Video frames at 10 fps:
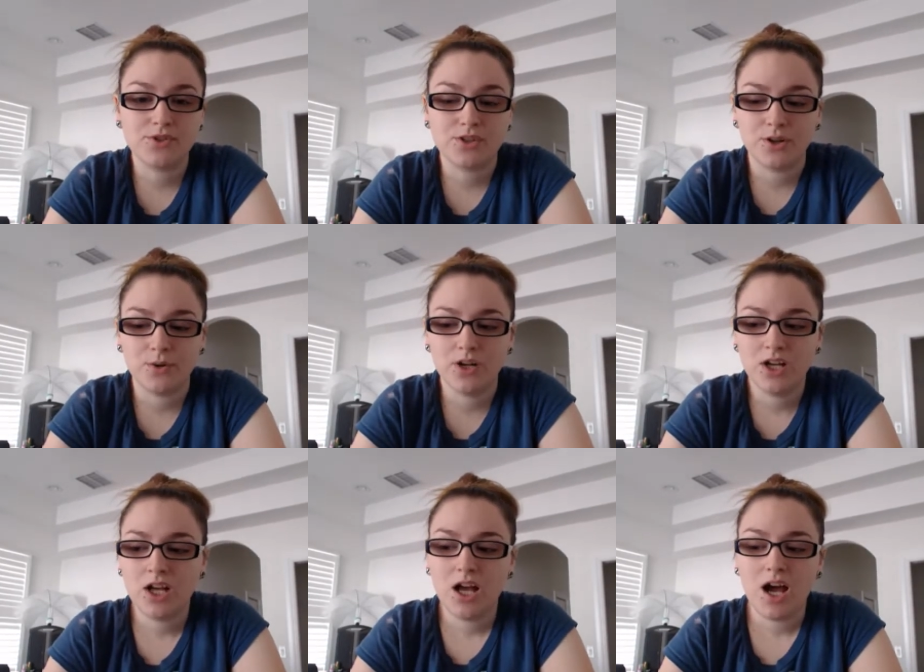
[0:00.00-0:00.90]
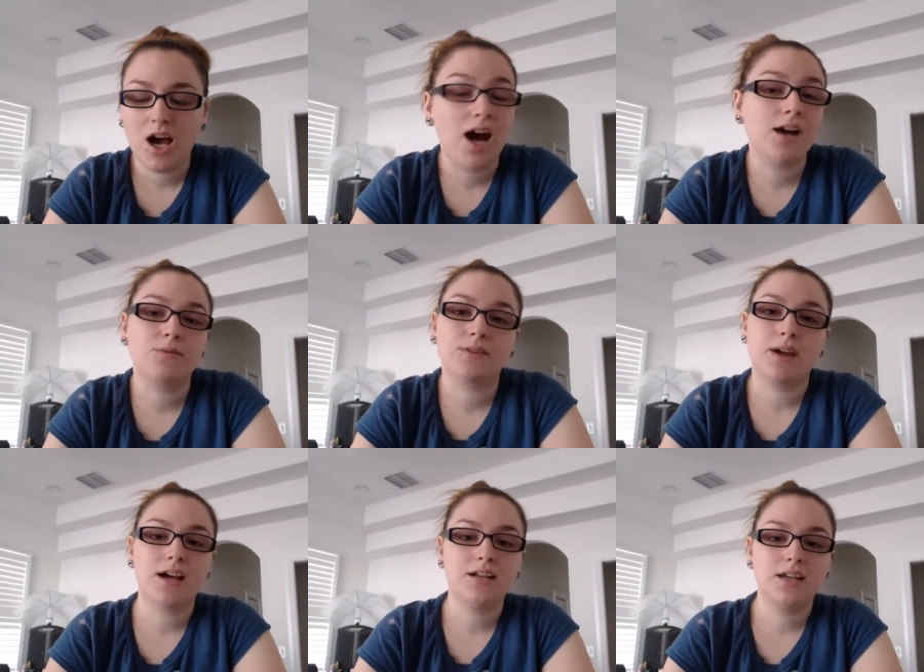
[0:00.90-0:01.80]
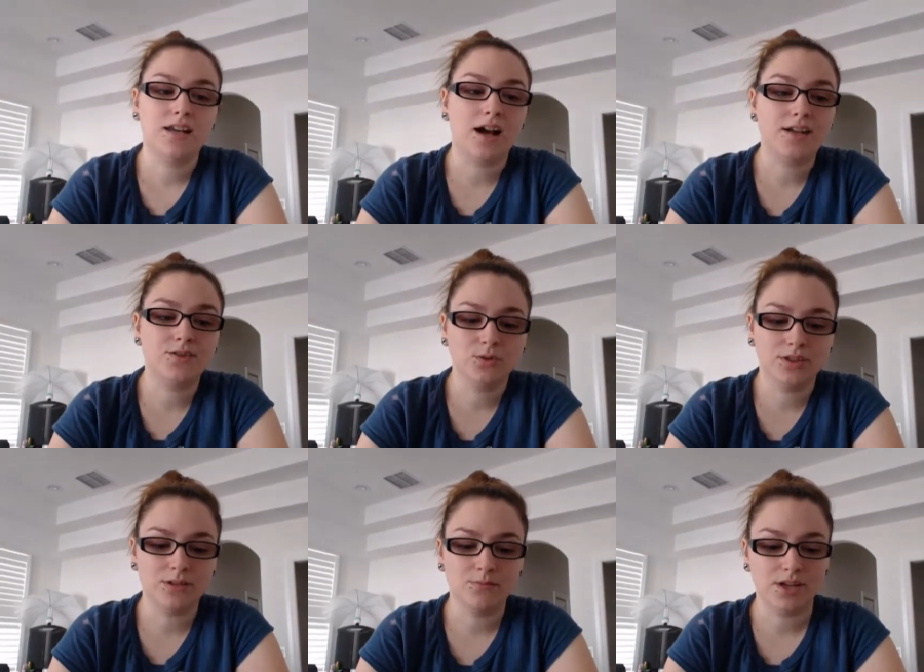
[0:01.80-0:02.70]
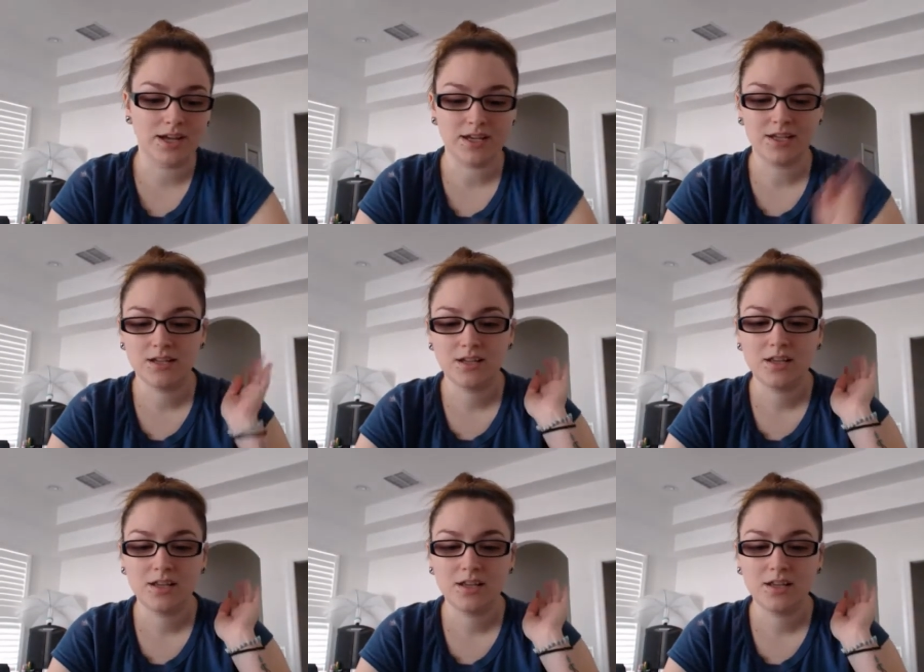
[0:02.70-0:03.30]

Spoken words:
So I was mad and I told him like,